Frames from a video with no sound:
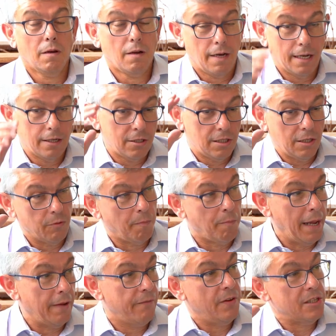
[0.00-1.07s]
I hate to see what a
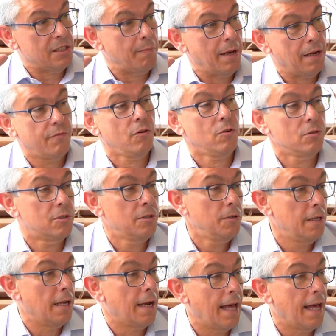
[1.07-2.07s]
bank thinks about the volatility